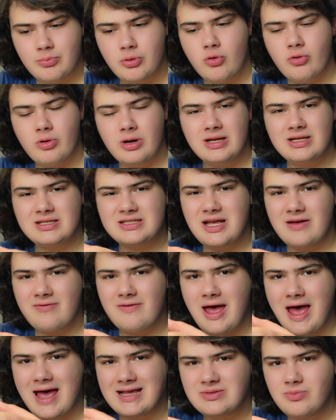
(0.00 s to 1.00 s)
Procreate doesn't have
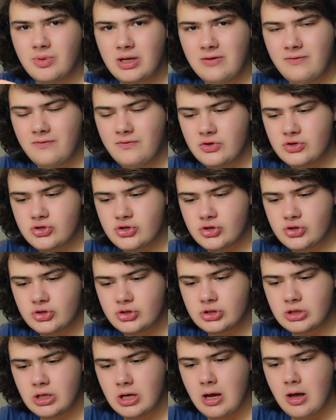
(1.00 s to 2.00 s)
as many
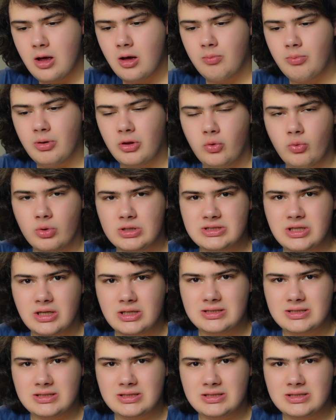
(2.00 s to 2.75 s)
features, but the ones that